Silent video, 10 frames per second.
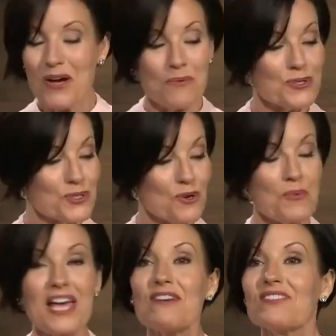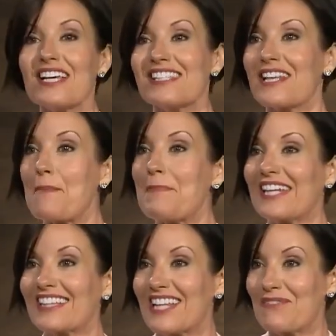Well, Stewart, we have less than a
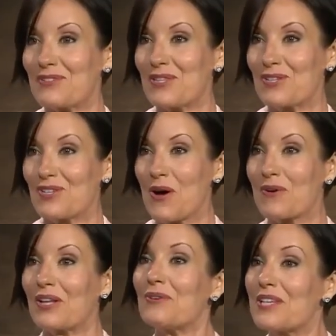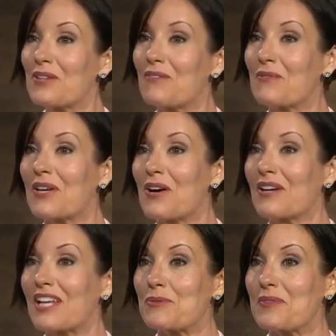minute left to the show. Can you tell the viewing
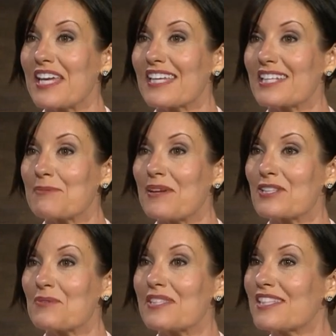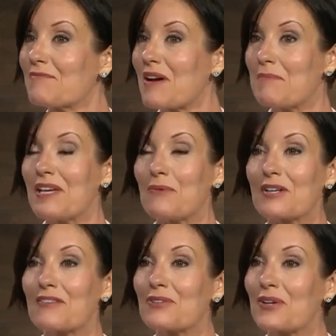audience what they can expect to receive by being
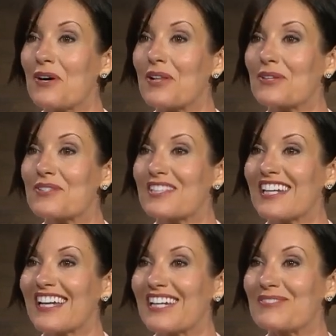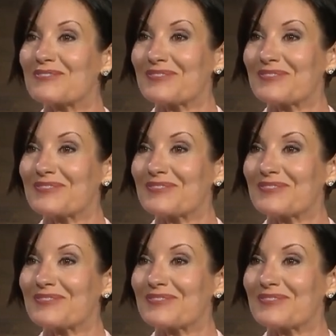one of your callers today?